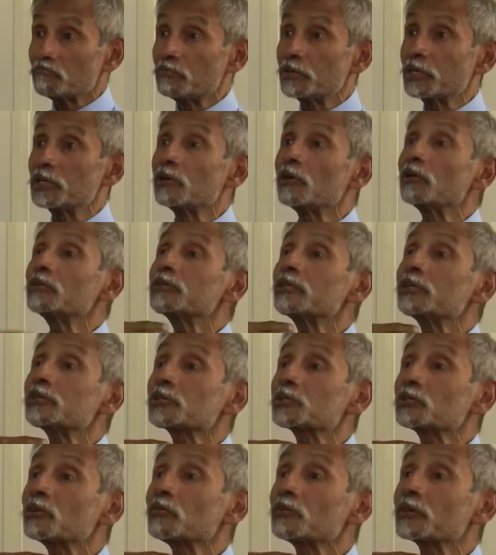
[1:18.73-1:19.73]
beyond the
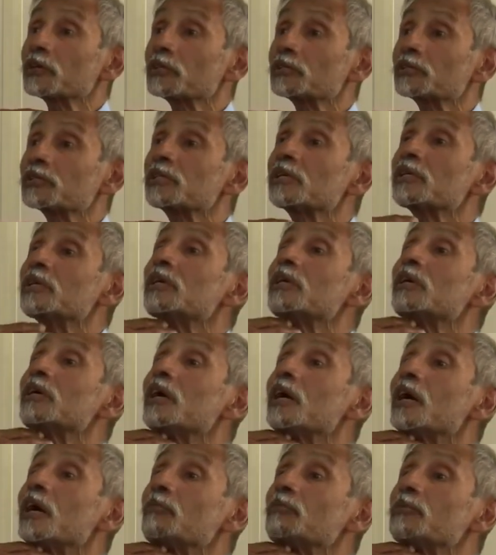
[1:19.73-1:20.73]
esophagus
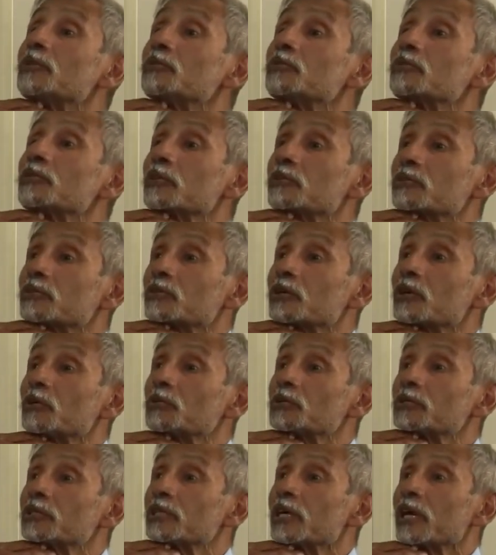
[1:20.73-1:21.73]
up into the
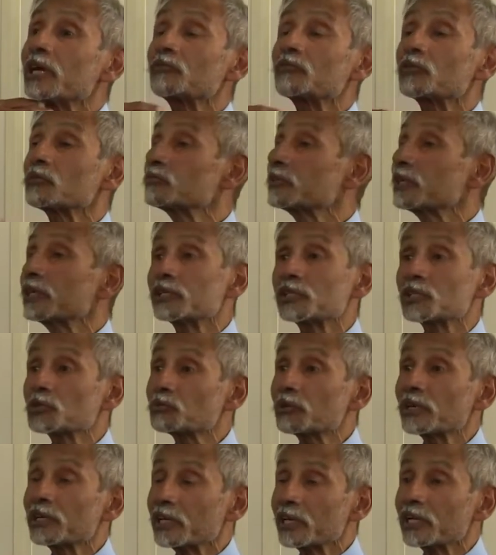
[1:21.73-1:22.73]
throat and from there
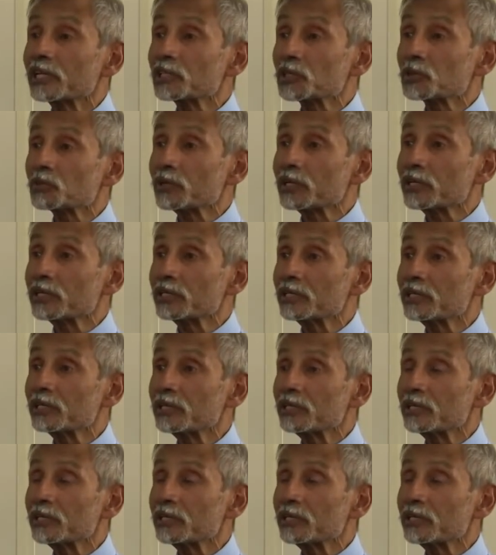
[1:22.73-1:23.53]
spread elsewhere.